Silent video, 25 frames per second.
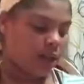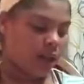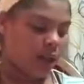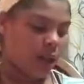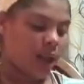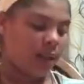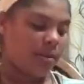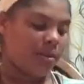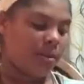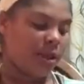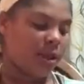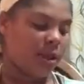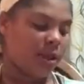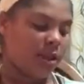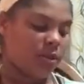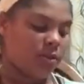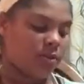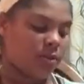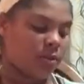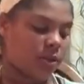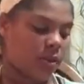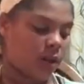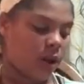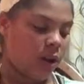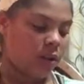telling me
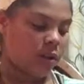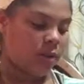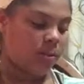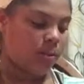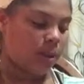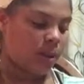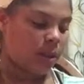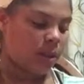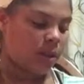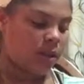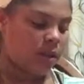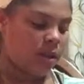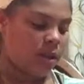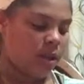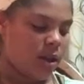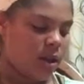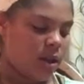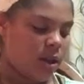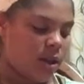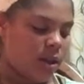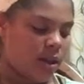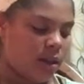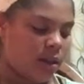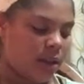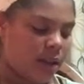these results, but
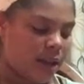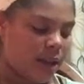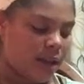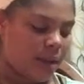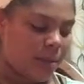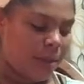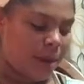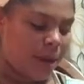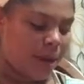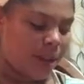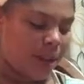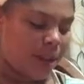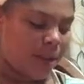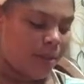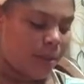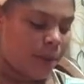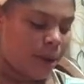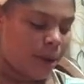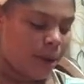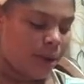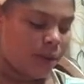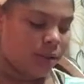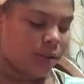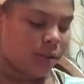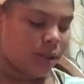they give me these
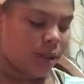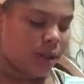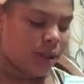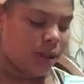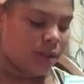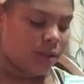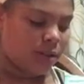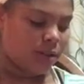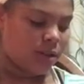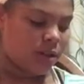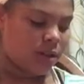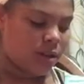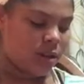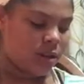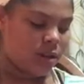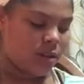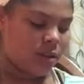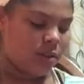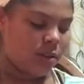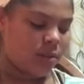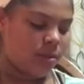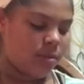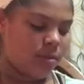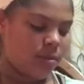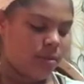pills, and
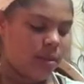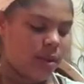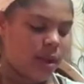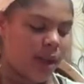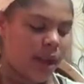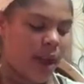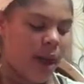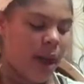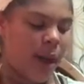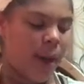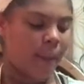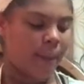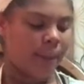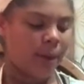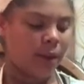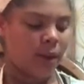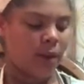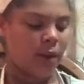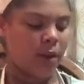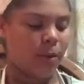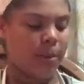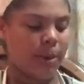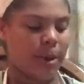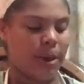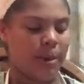they help a
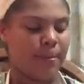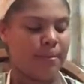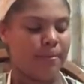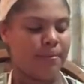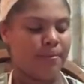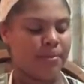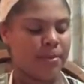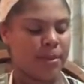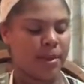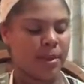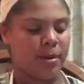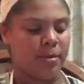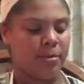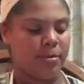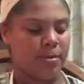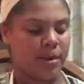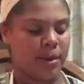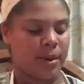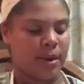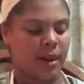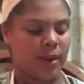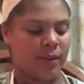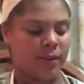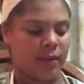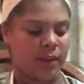little bit,
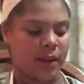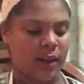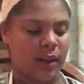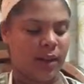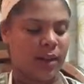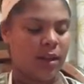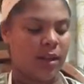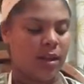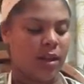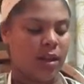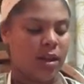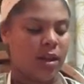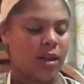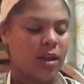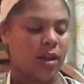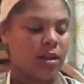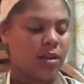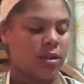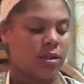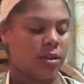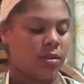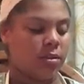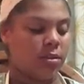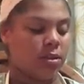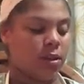but not really.
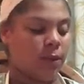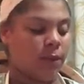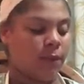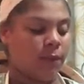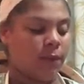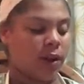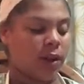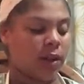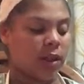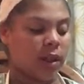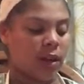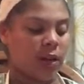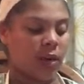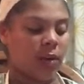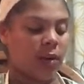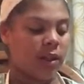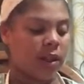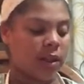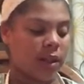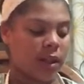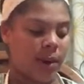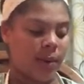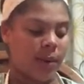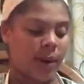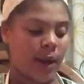So far, the only
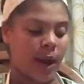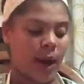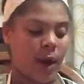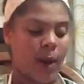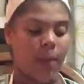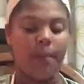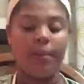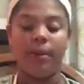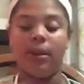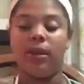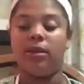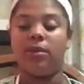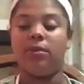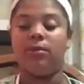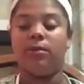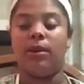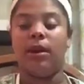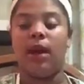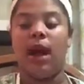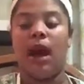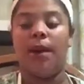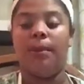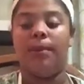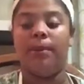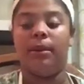thing that would help is
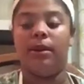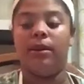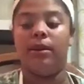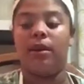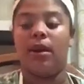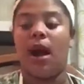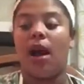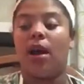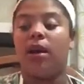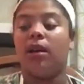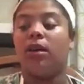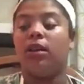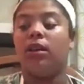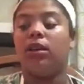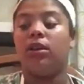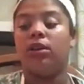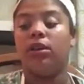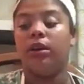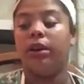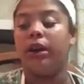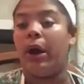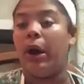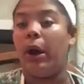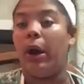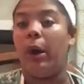I would
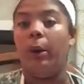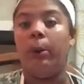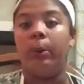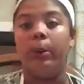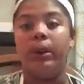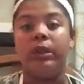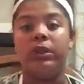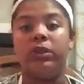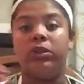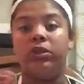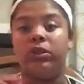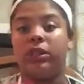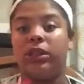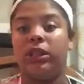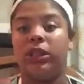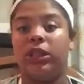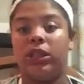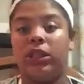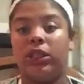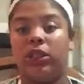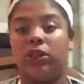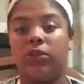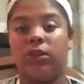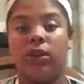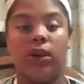literally always drink
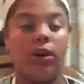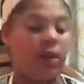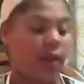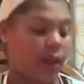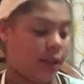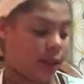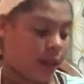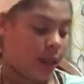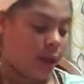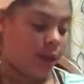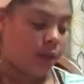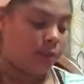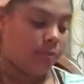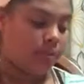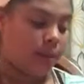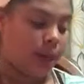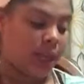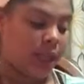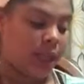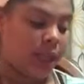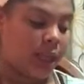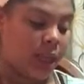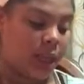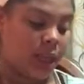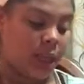ginger ale. Like, that was
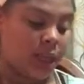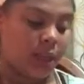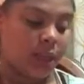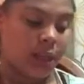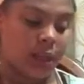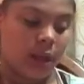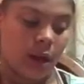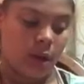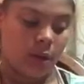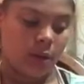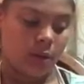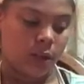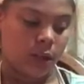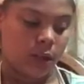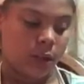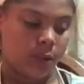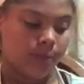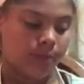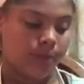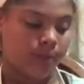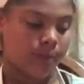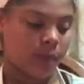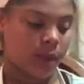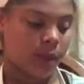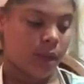my thing to go
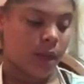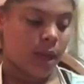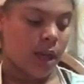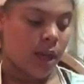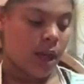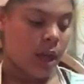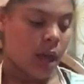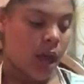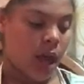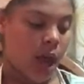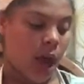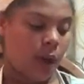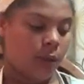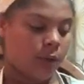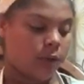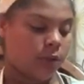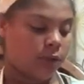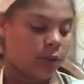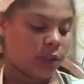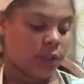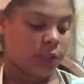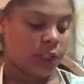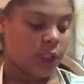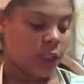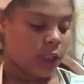to. I would
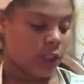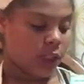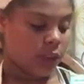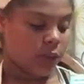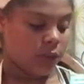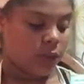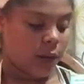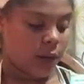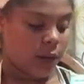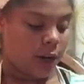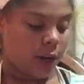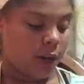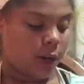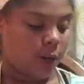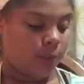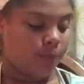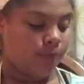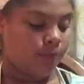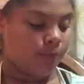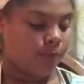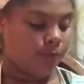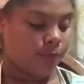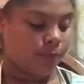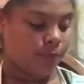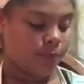drink ginger
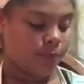ale